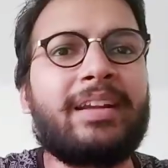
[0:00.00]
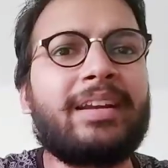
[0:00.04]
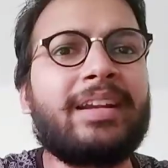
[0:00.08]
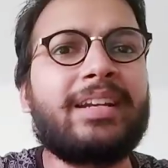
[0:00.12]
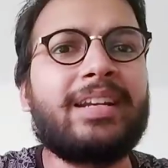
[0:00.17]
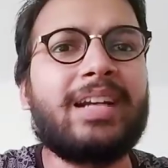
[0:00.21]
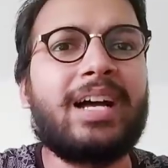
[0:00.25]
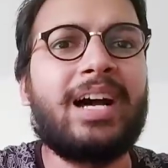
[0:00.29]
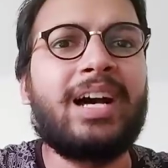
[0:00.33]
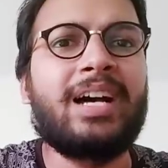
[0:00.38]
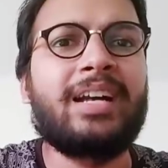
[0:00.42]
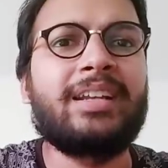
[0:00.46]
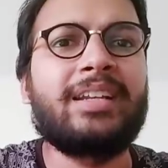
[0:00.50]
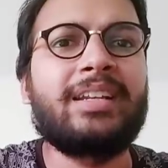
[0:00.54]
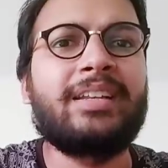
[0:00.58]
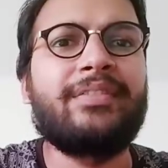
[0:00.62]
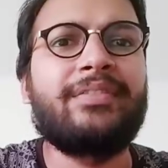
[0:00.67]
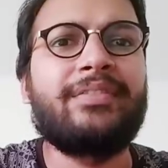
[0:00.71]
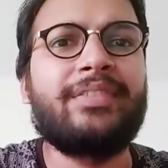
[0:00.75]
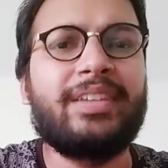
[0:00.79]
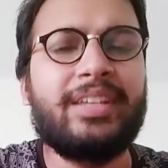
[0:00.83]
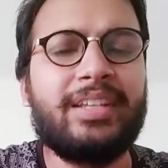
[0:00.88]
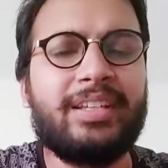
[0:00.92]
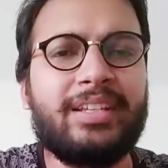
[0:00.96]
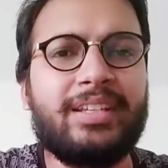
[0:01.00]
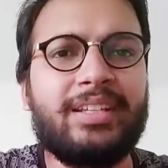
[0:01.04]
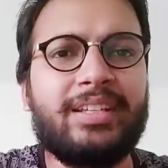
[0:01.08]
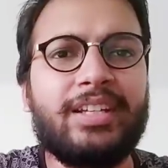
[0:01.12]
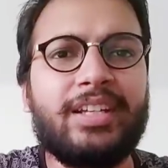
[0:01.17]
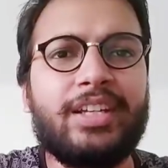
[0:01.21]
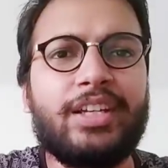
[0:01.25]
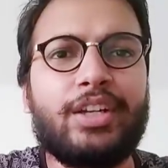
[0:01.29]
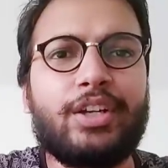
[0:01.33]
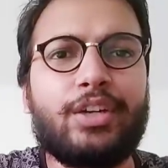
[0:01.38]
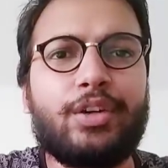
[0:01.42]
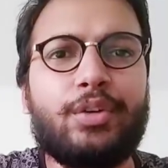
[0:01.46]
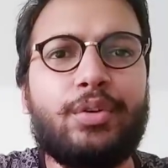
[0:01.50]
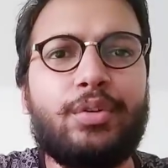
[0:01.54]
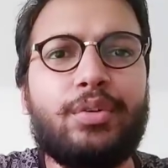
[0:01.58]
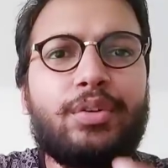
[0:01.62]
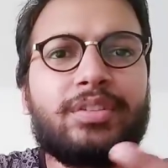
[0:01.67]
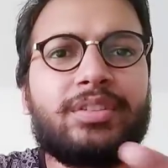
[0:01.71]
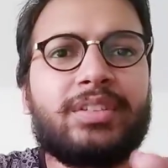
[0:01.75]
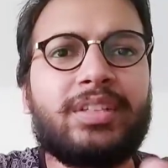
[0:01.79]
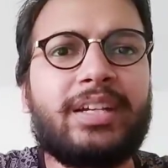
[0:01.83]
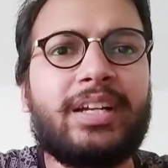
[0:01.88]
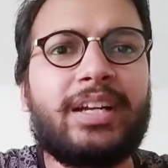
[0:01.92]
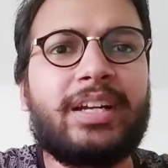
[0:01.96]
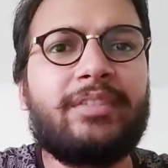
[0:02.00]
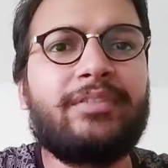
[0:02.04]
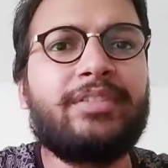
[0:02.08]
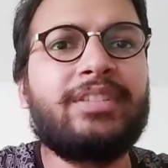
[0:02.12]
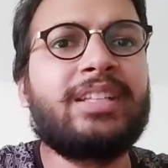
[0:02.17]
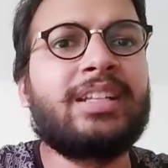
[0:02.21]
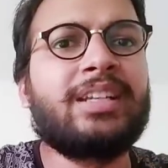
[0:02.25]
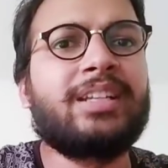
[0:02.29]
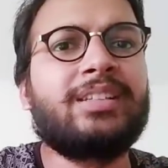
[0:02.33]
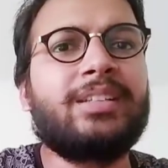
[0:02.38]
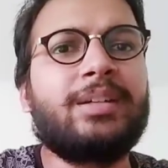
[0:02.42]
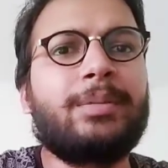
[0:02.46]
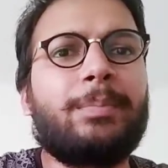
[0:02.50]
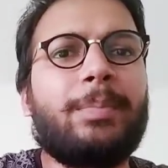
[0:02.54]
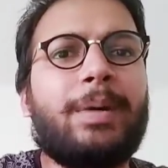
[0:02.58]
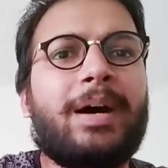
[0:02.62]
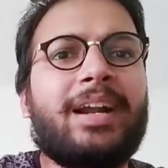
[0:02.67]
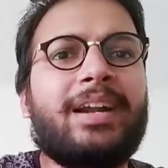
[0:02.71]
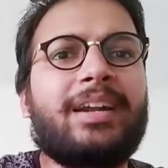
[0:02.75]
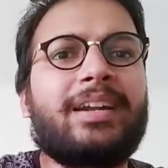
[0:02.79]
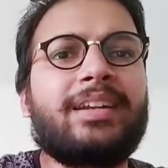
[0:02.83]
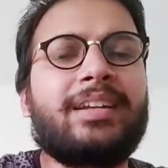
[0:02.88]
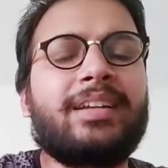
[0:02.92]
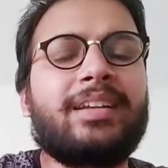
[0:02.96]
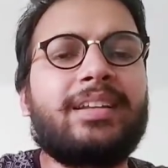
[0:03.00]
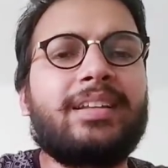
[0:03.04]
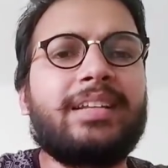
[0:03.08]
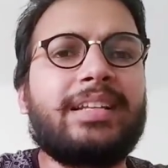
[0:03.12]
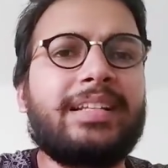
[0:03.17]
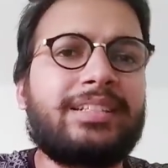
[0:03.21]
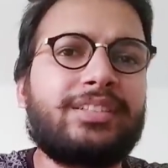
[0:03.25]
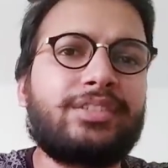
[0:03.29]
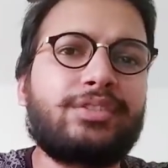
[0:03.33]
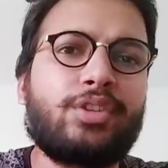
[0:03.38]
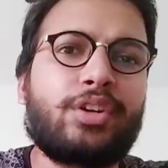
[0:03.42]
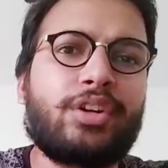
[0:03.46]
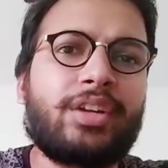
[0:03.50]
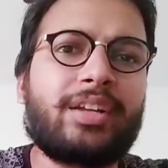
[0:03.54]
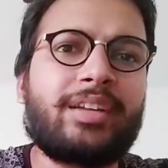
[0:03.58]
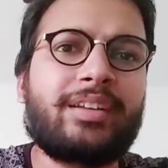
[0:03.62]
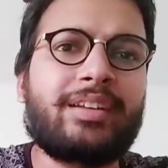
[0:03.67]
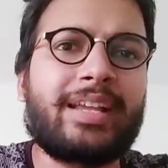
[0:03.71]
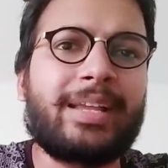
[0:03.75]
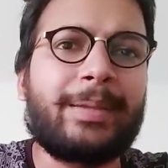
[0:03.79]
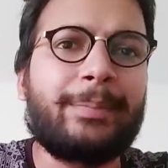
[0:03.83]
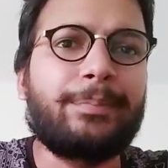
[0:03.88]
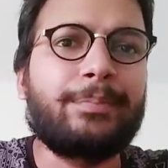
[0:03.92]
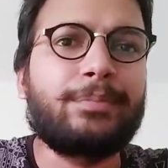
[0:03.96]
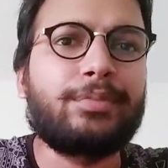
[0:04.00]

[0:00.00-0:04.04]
and if he goes ahead with another partner, it's not a crime.